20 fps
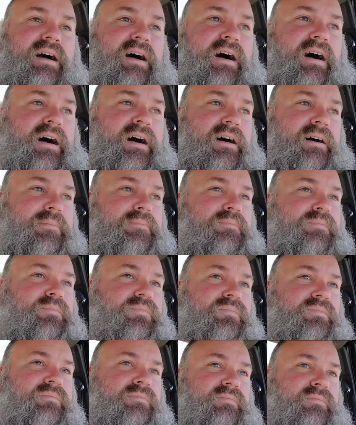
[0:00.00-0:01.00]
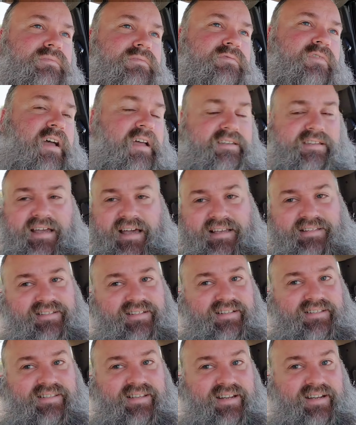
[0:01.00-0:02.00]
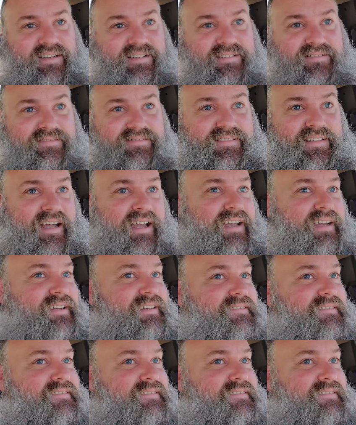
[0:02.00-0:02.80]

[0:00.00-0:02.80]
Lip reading: Fantastic city. Like,